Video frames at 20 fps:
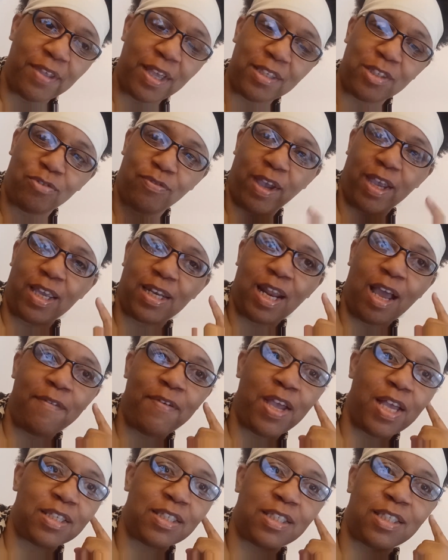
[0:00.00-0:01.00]
that's right, and I've
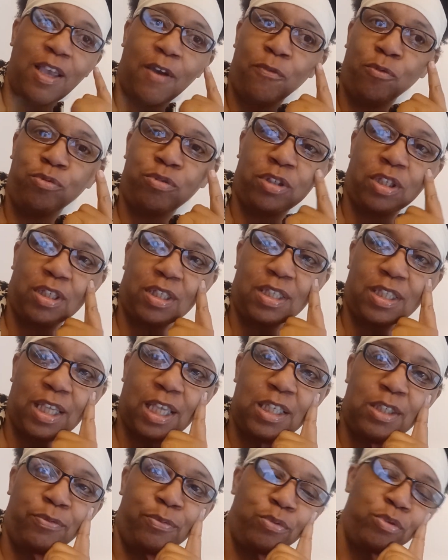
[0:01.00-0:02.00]
had several
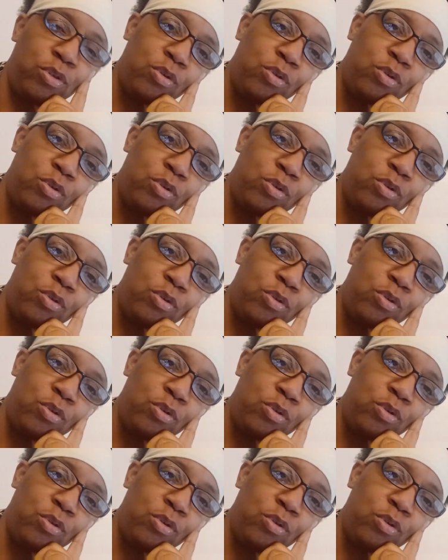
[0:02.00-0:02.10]
successful